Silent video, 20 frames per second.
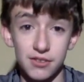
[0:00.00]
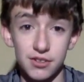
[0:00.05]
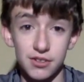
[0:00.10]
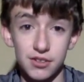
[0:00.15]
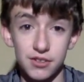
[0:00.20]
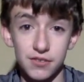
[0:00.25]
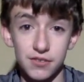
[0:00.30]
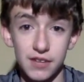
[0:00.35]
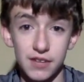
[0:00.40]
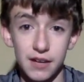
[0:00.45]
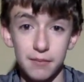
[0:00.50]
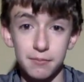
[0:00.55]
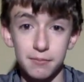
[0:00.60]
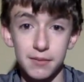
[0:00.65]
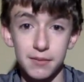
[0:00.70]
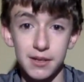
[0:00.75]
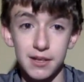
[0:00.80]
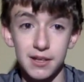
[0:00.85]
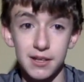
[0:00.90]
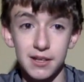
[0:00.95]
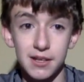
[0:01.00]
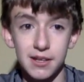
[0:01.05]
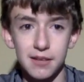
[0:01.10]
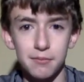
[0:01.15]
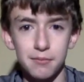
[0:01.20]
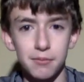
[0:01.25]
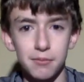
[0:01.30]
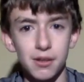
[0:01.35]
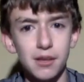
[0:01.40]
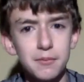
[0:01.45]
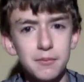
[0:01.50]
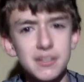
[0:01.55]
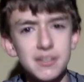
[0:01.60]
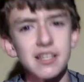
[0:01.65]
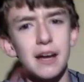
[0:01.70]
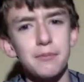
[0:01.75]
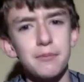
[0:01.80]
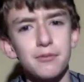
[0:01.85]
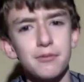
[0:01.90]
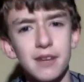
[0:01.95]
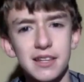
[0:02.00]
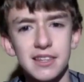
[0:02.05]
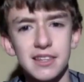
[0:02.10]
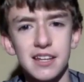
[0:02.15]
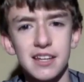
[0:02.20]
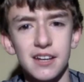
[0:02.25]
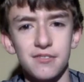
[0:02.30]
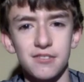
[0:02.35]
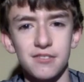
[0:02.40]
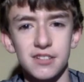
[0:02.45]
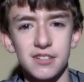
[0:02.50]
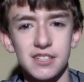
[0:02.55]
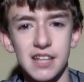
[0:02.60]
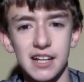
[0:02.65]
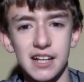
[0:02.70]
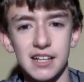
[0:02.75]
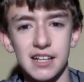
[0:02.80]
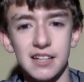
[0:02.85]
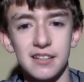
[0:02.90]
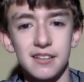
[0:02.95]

heard of them. But let me stop you right there for a second,